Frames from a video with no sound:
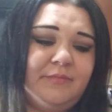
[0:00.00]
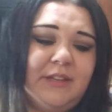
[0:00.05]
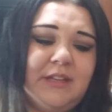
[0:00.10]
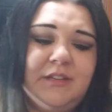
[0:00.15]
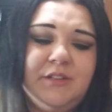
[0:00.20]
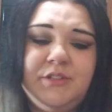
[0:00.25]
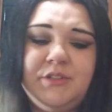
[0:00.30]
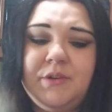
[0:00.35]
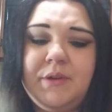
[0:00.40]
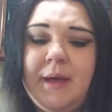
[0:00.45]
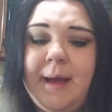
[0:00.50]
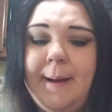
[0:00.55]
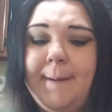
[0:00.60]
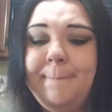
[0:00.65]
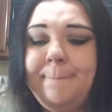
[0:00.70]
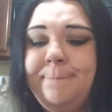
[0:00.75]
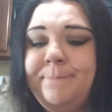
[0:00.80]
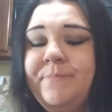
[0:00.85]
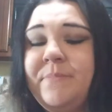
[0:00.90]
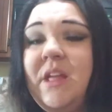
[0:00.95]
so yeah
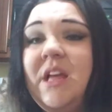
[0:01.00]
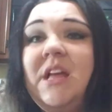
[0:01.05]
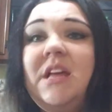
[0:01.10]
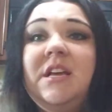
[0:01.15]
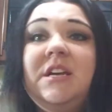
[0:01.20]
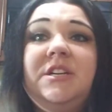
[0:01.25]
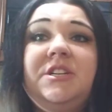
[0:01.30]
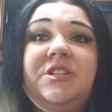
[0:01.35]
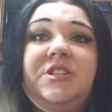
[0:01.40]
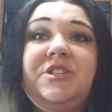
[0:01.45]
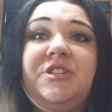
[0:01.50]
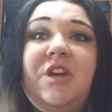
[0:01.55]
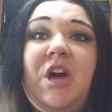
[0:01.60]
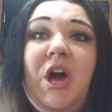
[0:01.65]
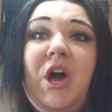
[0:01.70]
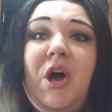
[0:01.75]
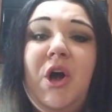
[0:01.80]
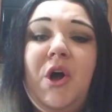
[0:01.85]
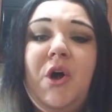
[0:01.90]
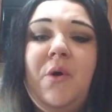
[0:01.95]

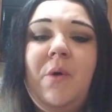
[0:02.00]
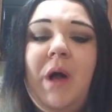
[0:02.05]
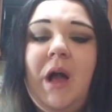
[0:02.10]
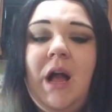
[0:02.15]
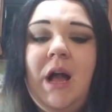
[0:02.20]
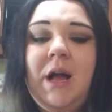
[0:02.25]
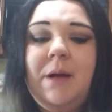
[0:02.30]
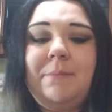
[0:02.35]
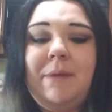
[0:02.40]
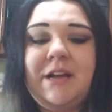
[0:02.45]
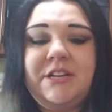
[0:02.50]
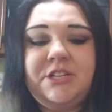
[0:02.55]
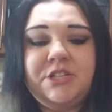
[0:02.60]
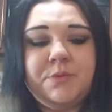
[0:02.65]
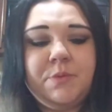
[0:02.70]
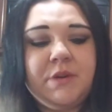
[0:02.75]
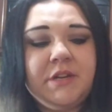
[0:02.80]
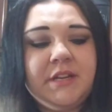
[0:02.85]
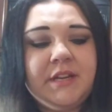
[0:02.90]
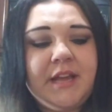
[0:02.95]
so um, I
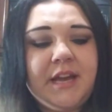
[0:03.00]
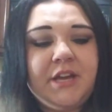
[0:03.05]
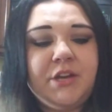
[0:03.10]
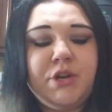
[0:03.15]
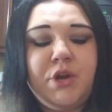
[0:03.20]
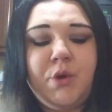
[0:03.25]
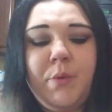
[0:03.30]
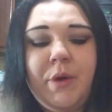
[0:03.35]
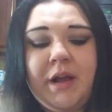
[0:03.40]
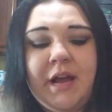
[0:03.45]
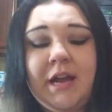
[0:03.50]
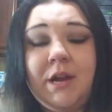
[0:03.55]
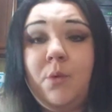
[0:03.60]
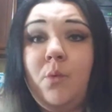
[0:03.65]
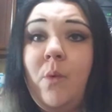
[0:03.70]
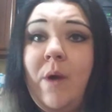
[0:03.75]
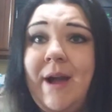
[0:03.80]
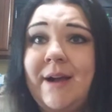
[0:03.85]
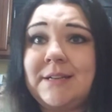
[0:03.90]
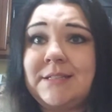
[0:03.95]
just wanted to let you know what kind
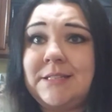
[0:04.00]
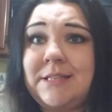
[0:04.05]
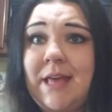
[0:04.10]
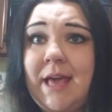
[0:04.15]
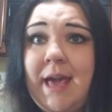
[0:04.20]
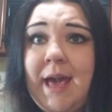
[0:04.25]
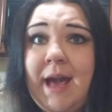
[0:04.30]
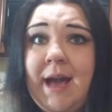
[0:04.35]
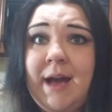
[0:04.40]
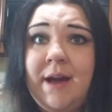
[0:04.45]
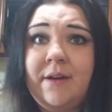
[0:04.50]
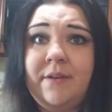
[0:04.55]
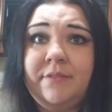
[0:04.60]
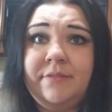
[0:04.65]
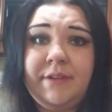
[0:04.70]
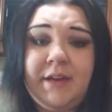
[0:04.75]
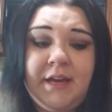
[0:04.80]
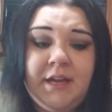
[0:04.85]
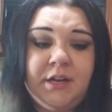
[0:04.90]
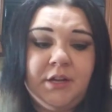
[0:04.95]
of wax they
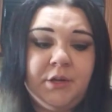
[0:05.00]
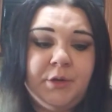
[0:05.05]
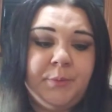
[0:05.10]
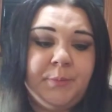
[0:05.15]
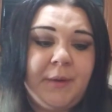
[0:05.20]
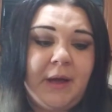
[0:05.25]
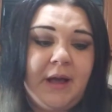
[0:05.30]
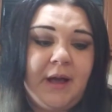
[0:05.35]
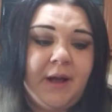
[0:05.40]
have in them.